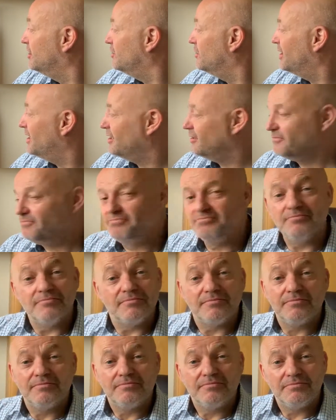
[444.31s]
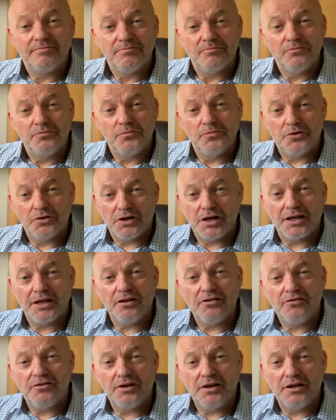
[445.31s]
Well, what can
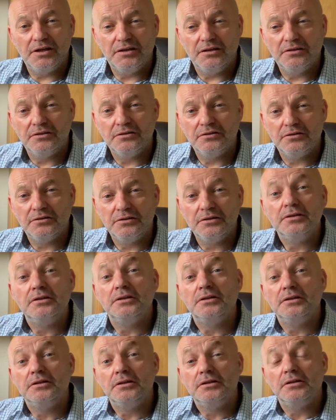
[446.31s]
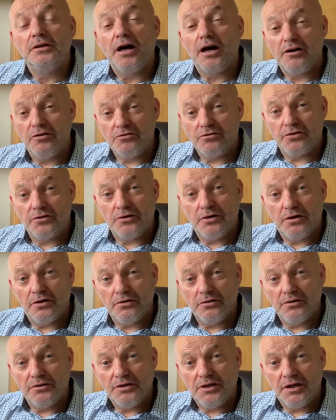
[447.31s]
I say? I was on
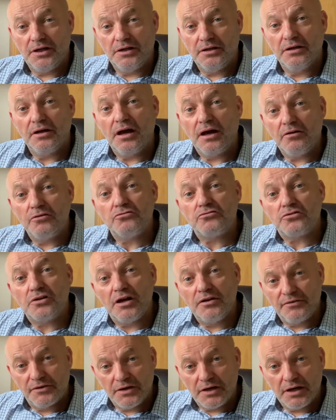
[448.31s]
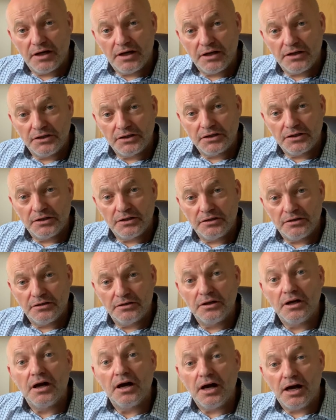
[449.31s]
holiday, I was driving a hire car.
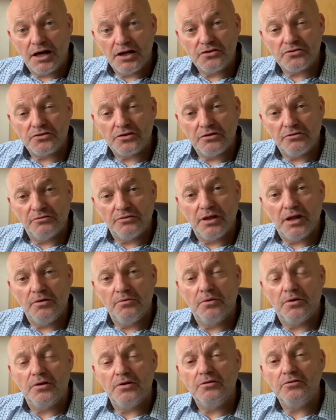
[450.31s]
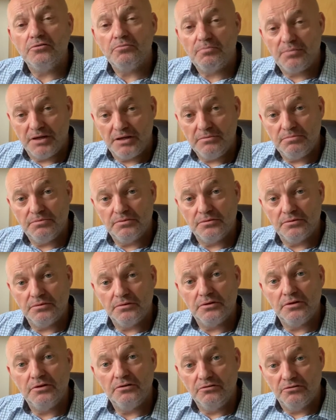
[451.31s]
I drove like one of those people
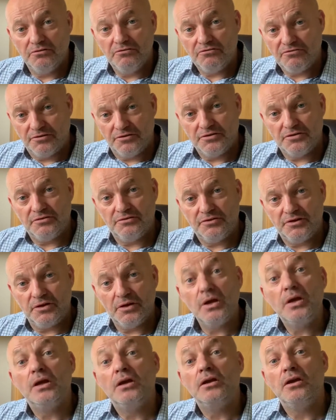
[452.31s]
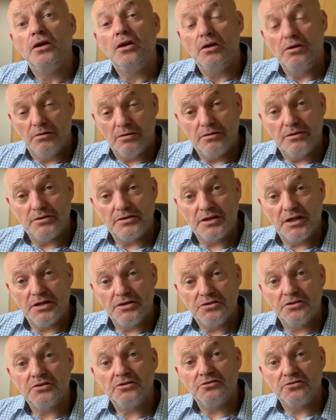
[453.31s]
who's in front of you, who
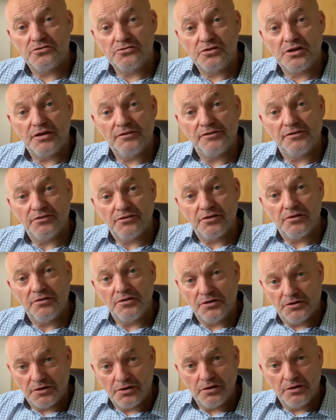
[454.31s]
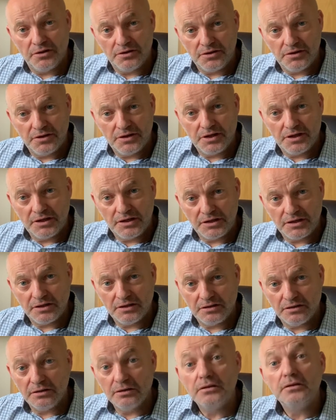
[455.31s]
irritates you because they're driving slowly on holiday in the hire
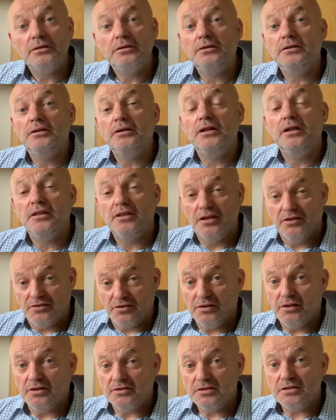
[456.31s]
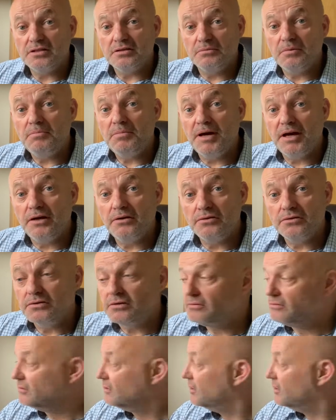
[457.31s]
car. There's a lot of them about.